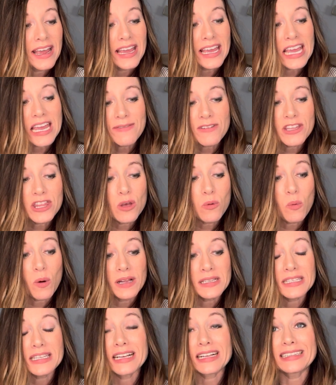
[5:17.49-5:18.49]
even the
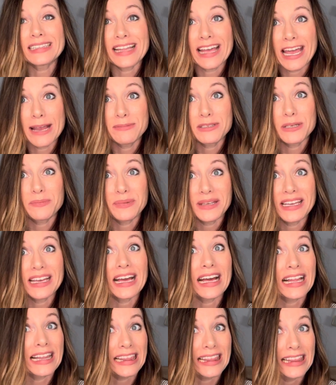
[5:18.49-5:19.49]
ones that claim to
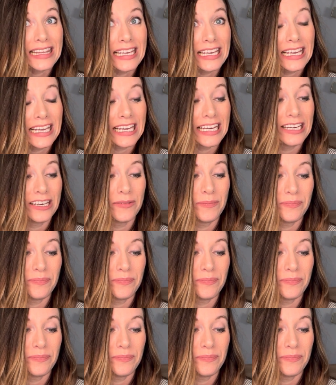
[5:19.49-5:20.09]
be clean.